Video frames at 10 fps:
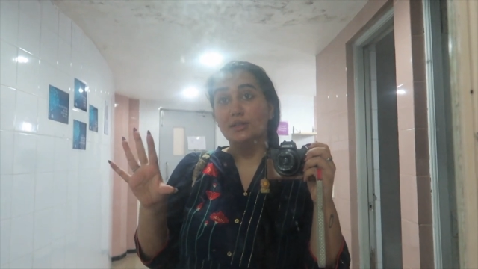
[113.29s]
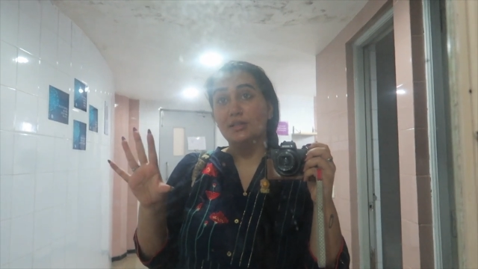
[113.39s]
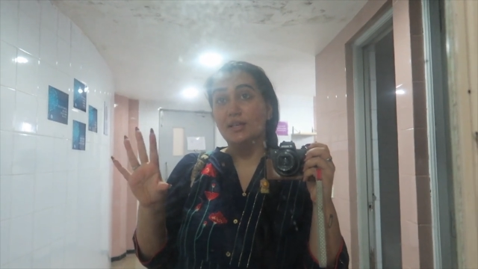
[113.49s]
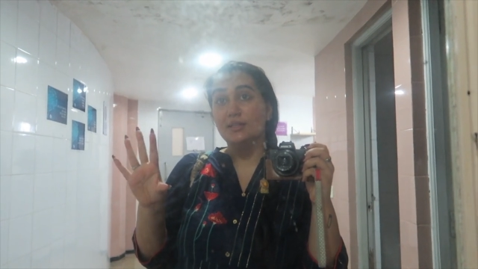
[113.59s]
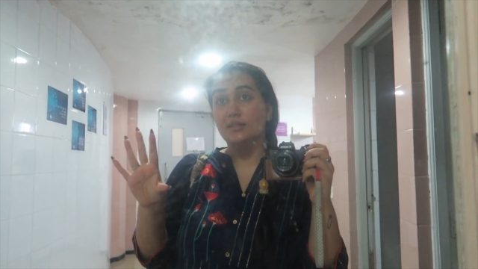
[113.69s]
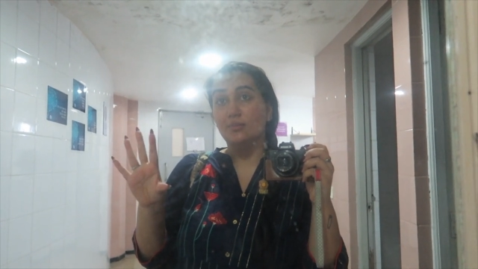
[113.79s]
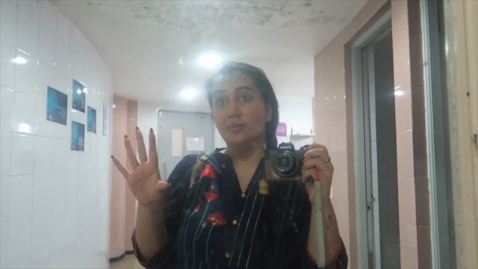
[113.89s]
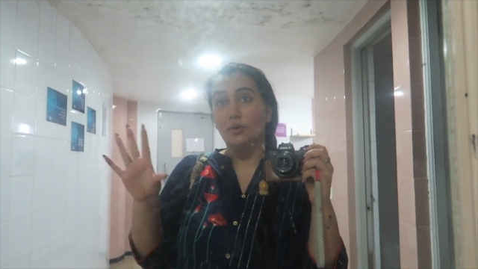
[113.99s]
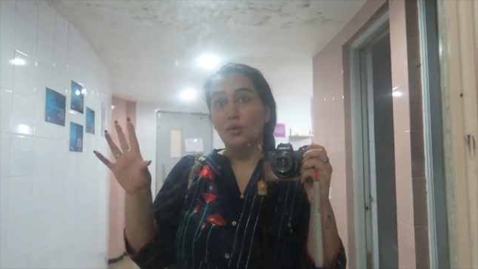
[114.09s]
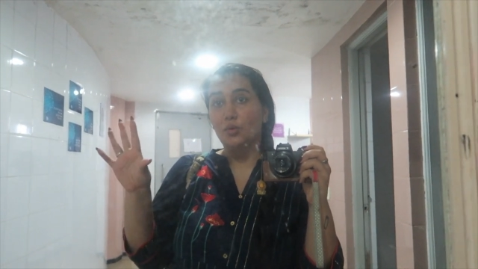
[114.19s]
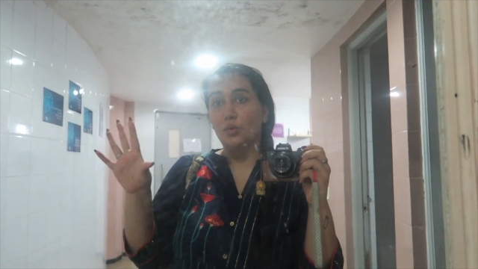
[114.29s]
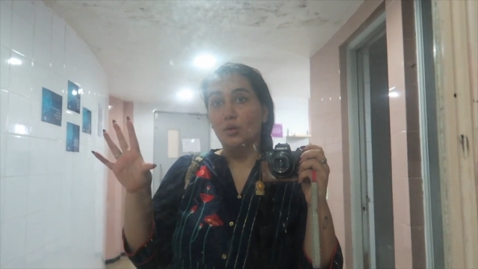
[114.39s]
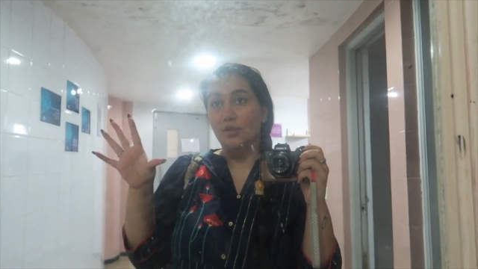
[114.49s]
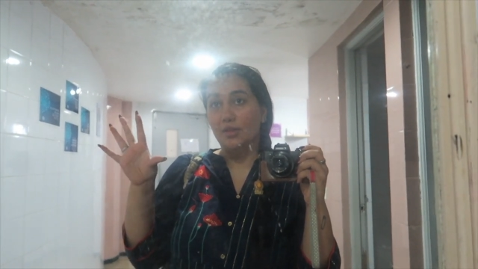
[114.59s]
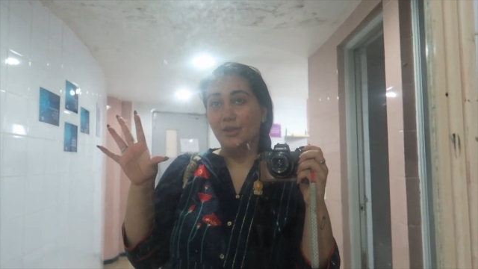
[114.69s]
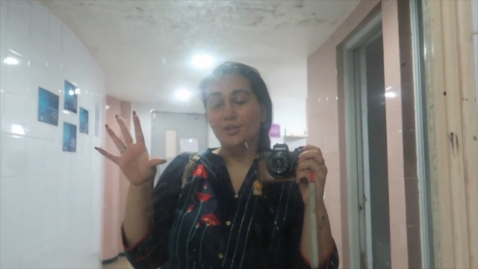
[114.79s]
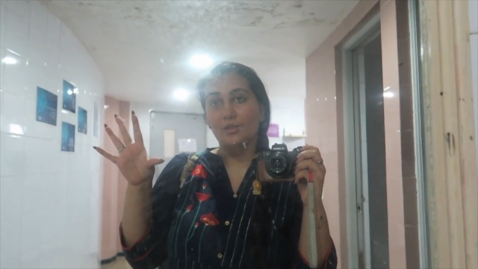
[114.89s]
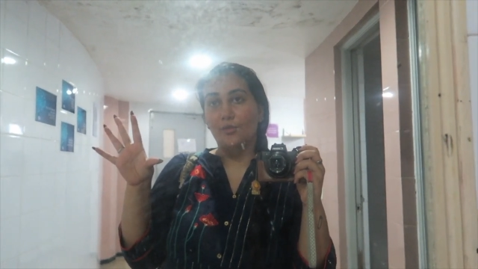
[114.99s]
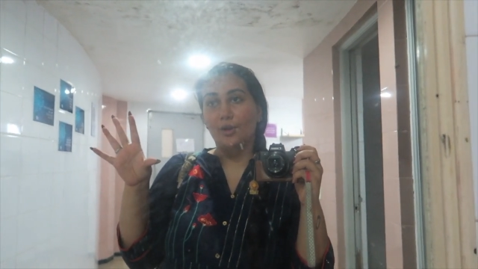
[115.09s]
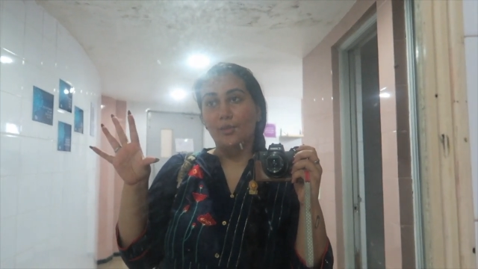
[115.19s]
to get some cool things
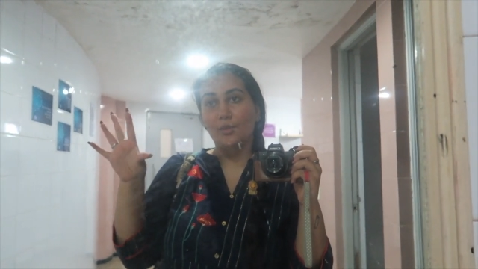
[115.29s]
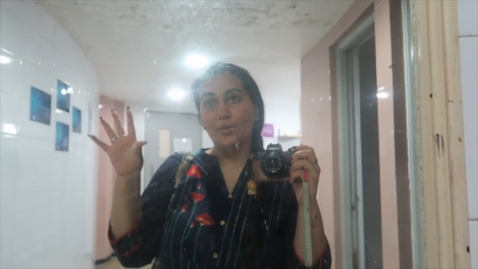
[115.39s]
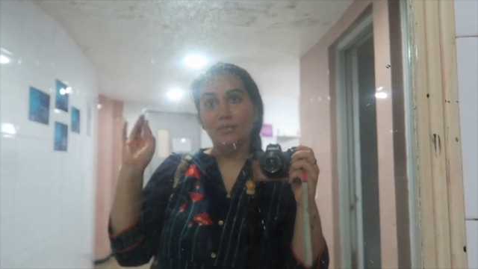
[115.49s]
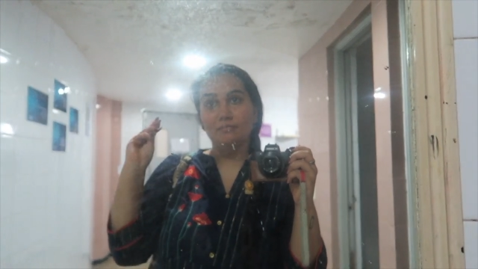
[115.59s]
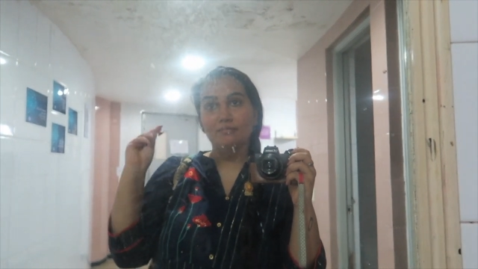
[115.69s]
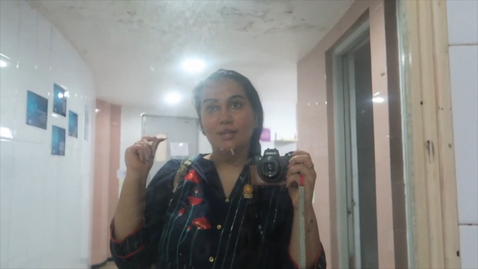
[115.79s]
of what I'm doing.